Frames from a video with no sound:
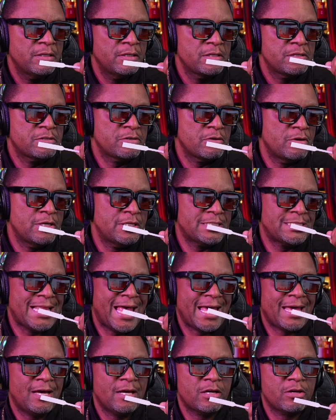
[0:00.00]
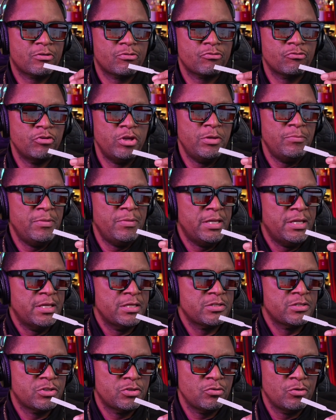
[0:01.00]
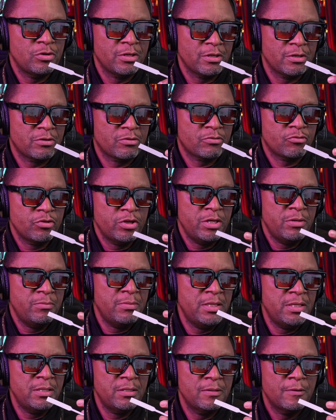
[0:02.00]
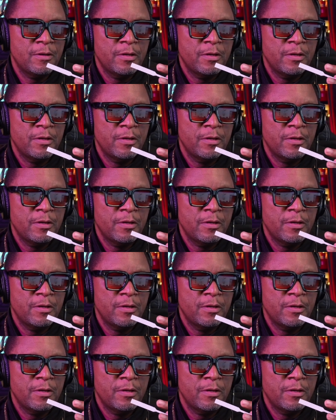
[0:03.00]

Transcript: So it's like a creaminess to it, a creamy,